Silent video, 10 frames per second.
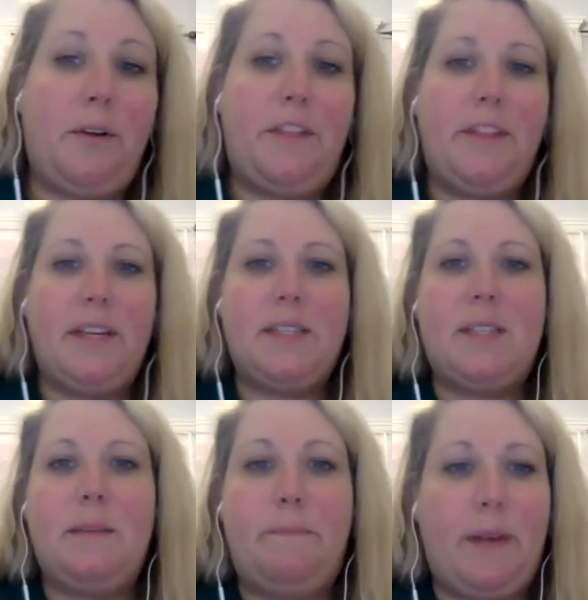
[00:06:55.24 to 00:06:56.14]

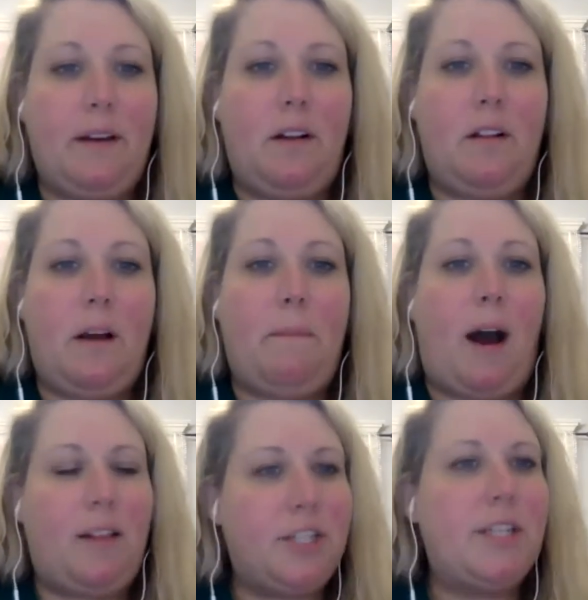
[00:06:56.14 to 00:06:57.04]
this bill
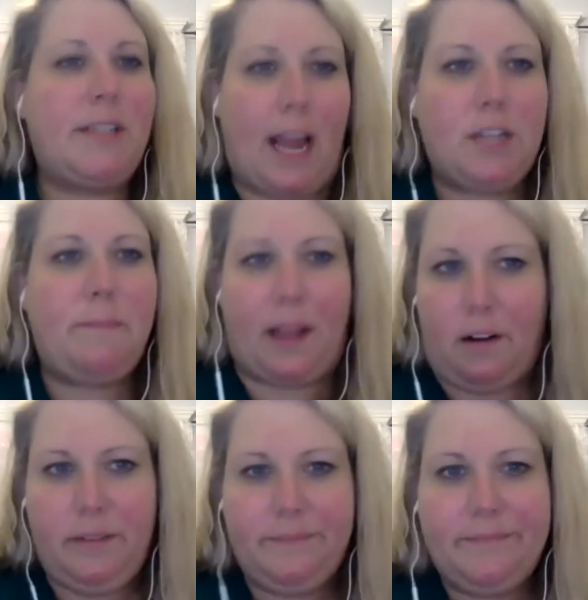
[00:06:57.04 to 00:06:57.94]
abolishes cash
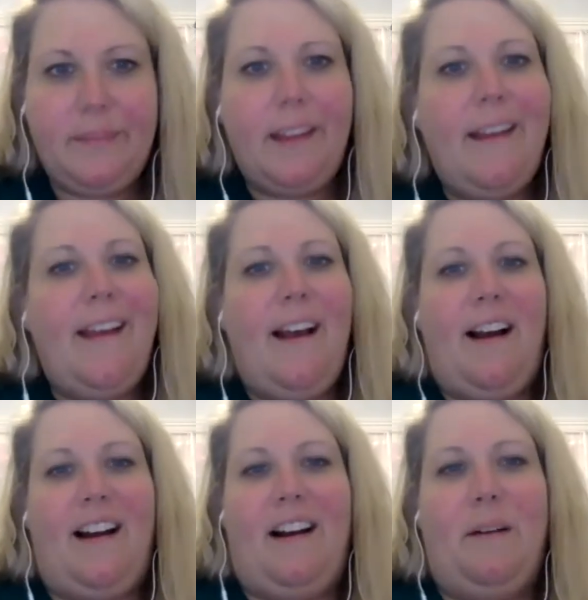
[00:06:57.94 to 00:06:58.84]
bail,
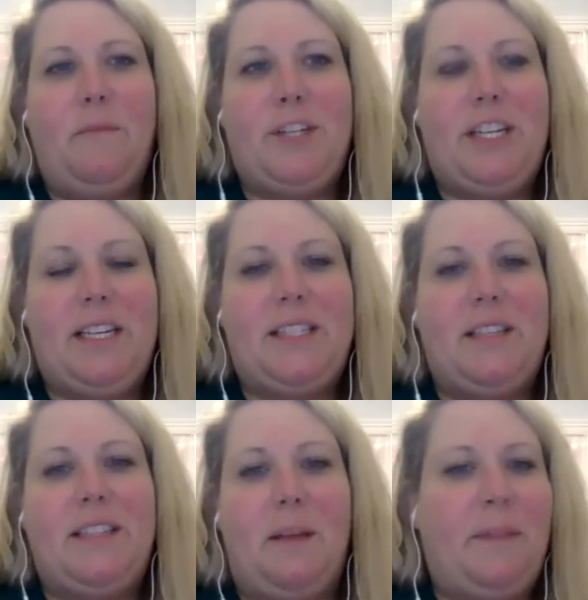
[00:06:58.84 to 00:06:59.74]
which is
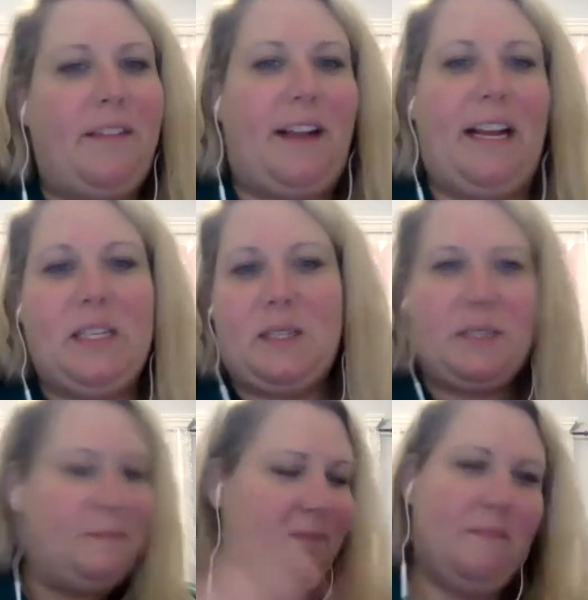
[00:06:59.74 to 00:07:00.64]
something that
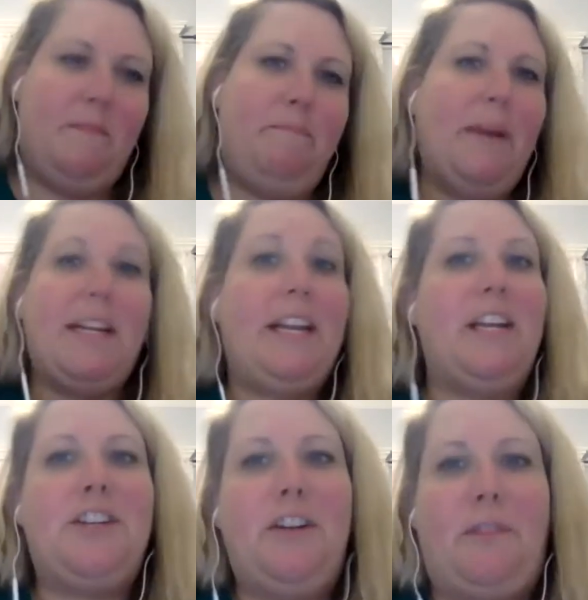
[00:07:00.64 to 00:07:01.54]
has been an
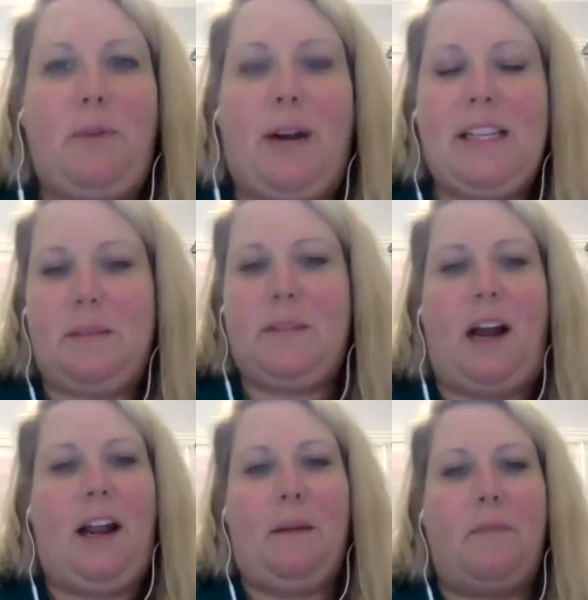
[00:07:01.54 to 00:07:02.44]
issue for quite some
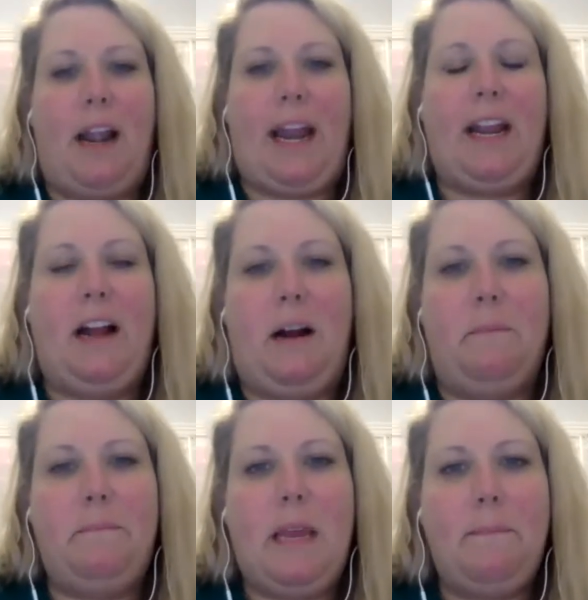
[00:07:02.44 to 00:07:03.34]
time, right?
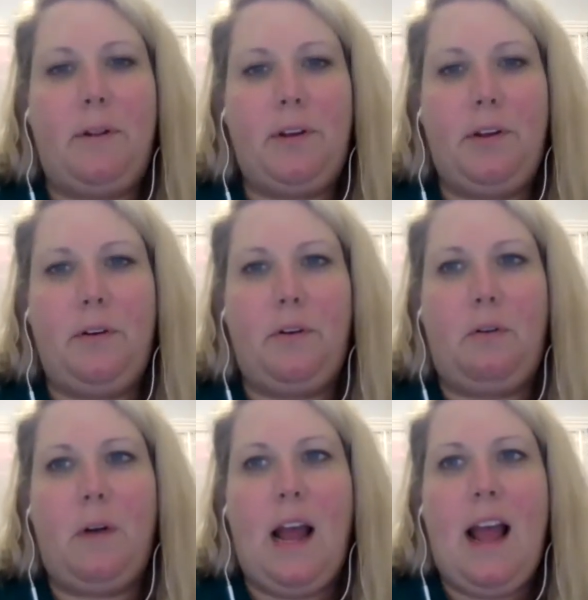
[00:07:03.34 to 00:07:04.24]
People
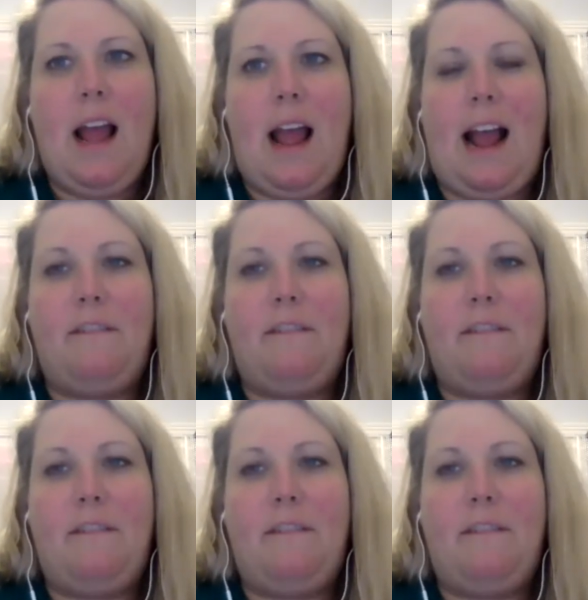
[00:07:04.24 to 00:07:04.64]
who have